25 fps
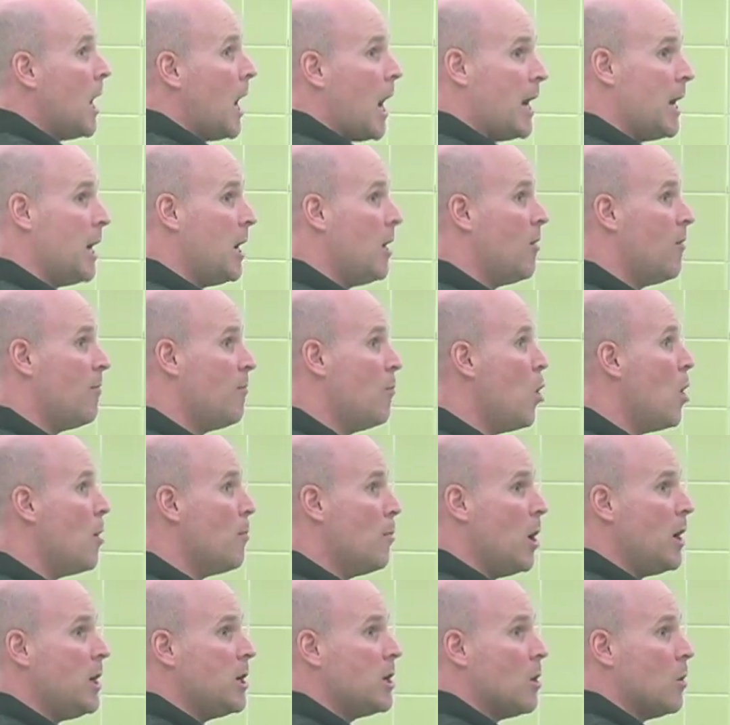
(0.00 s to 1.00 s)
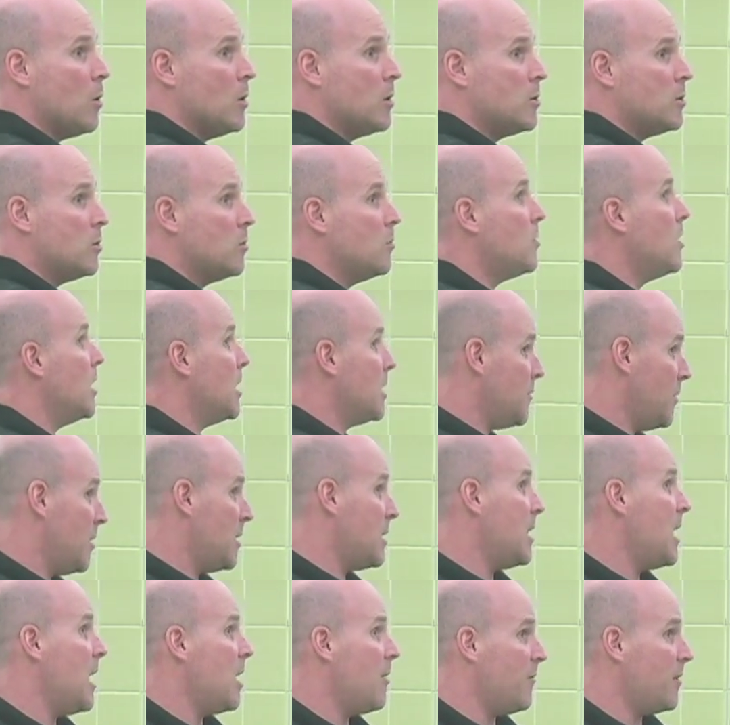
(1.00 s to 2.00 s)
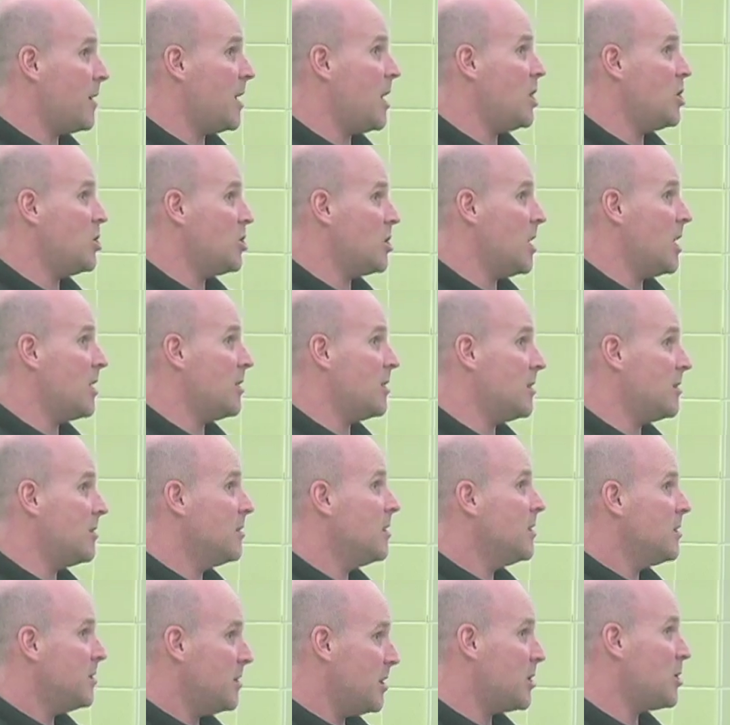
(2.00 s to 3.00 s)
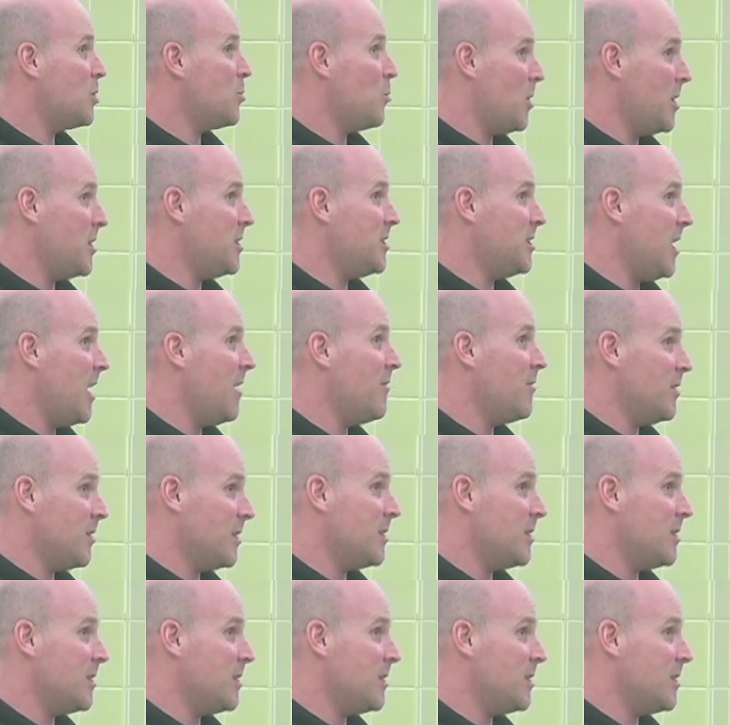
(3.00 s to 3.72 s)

I hear more money going to, thanks for the clarification on the 627,